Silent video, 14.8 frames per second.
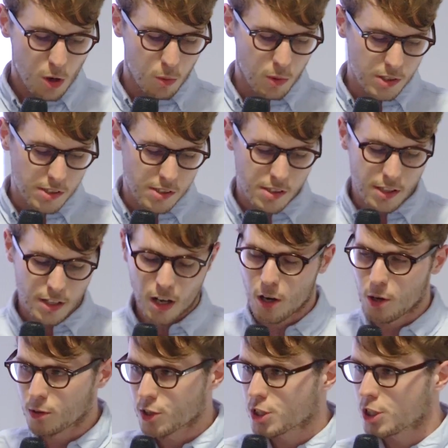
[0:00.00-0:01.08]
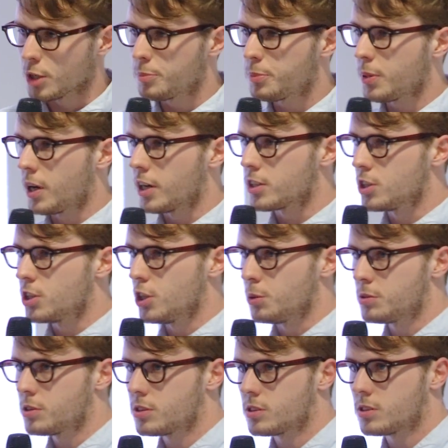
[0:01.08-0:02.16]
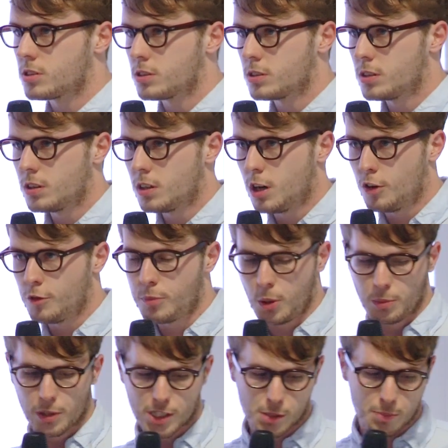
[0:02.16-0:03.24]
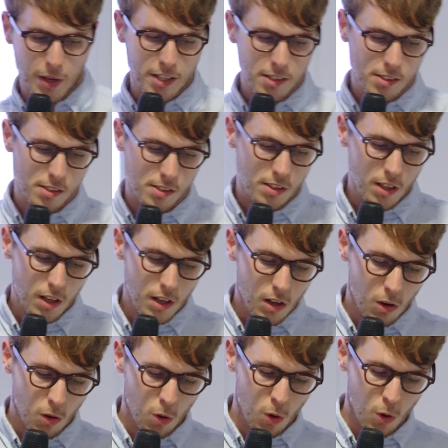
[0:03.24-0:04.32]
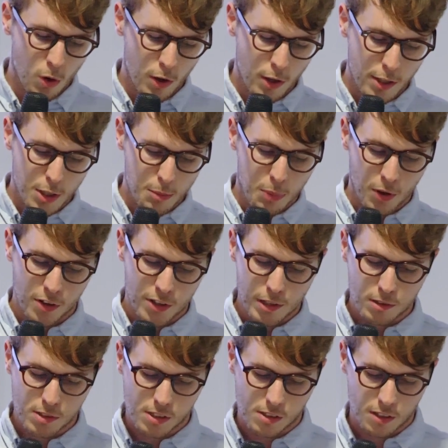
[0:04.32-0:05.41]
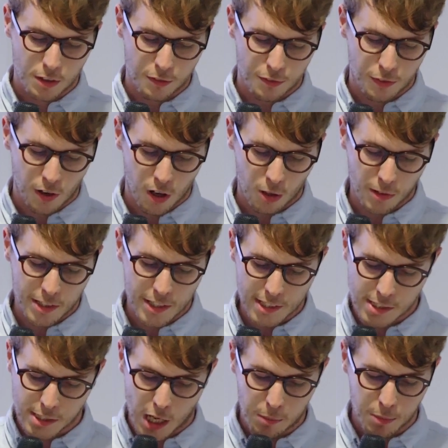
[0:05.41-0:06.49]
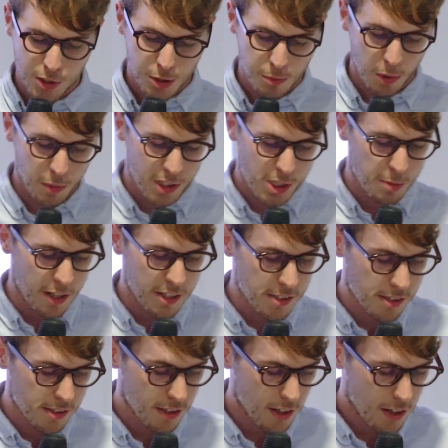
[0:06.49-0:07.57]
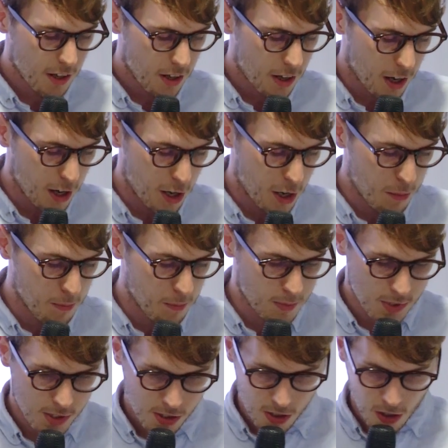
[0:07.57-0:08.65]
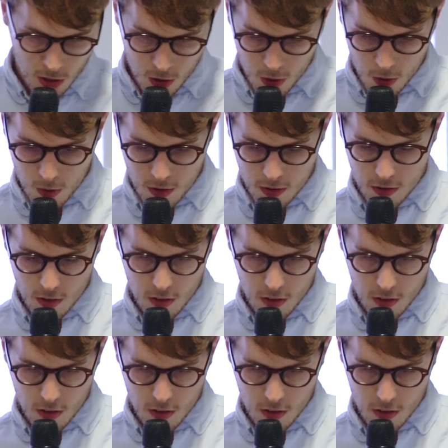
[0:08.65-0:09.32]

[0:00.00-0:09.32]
was the ownership and use of public space, or the poor use of already established public space. So